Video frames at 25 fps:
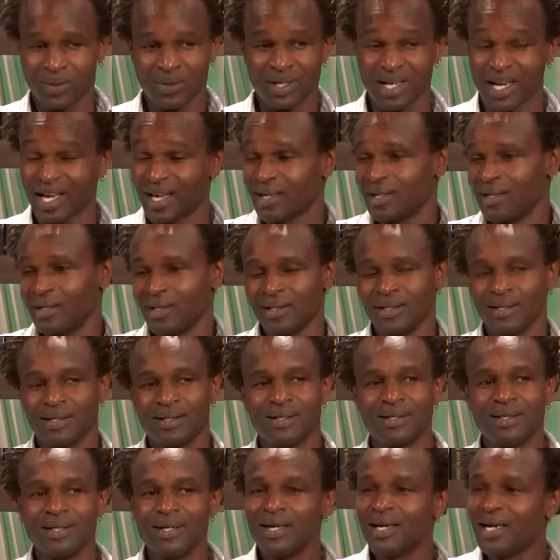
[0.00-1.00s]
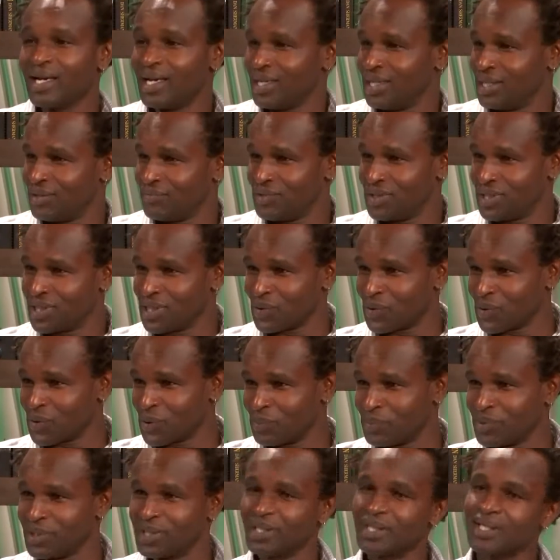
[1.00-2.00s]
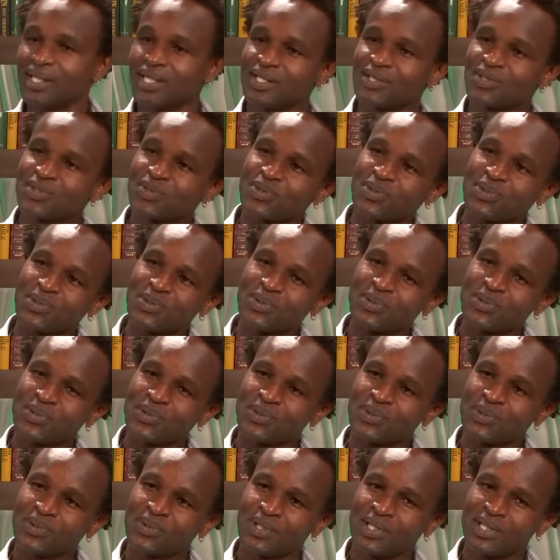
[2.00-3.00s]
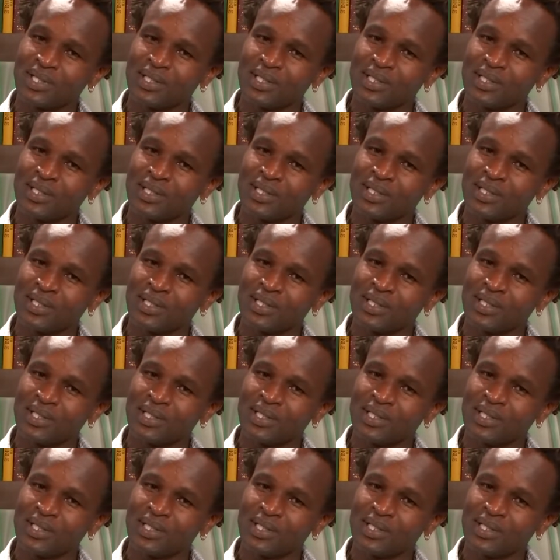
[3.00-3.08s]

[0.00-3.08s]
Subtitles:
Luckily, I lived in Nairobi, and so